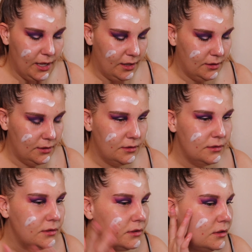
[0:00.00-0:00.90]

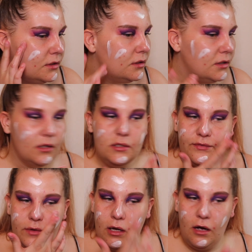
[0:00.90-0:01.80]
I
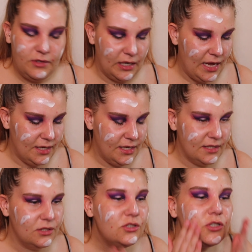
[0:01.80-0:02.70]
feel like after
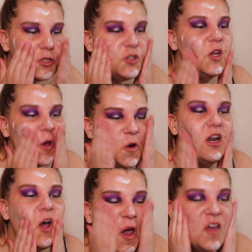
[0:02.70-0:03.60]
Gladys and just, you know,
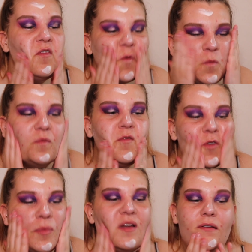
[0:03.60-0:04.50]
life, I've
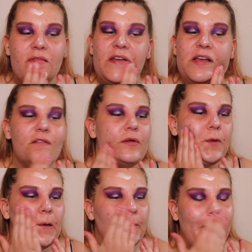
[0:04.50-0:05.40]
been
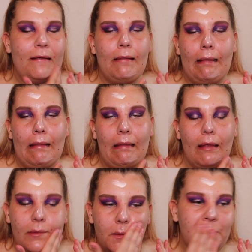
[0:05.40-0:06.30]
feeling a bit
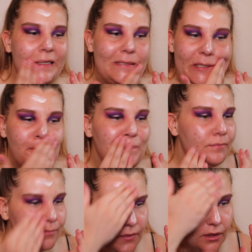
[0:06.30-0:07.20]
recently.
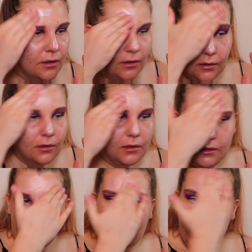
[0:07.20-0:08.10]

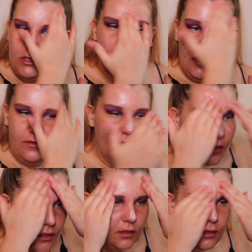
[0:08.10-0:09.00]
Just to kind of
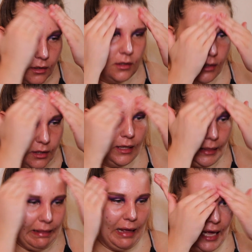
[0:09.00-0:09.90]

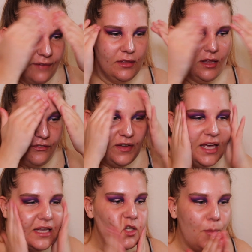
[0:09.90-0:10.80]
liven the
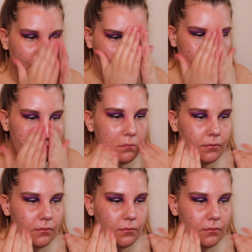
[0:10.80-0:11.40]
face up a bit.